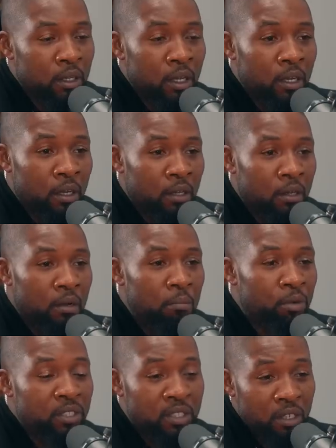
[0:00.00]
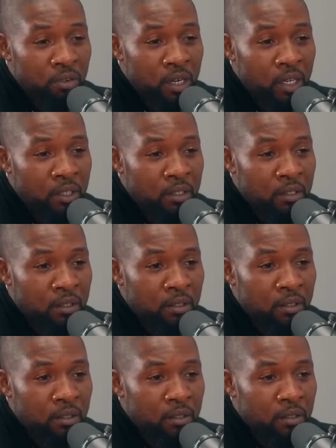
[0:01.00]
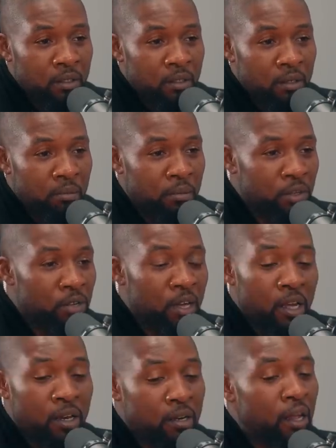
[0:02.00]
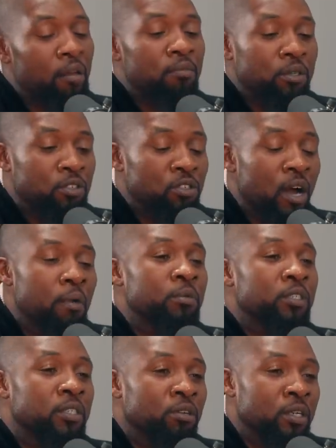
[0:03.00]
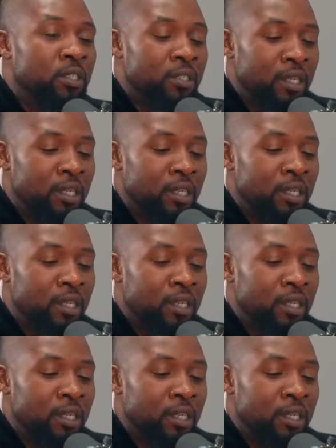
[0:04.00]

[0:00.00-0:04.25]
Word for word: Yeah. Don't necessarily care Brazil nuts, them, huh? You could get eh, try Brazil nuts.